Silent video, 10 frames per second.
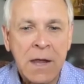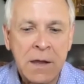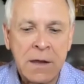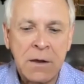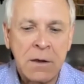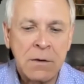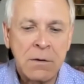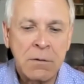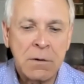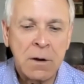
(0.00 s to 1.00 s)
a
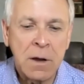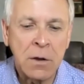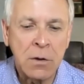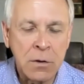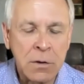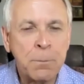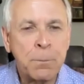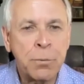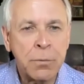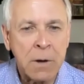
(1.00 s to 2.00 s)
a
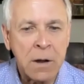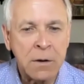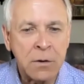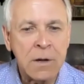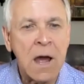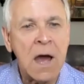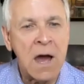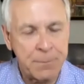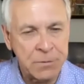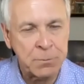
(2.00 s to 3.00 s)
good a good
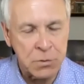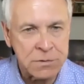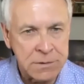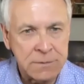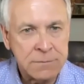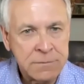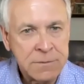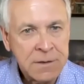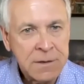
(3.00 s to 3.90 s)
ops person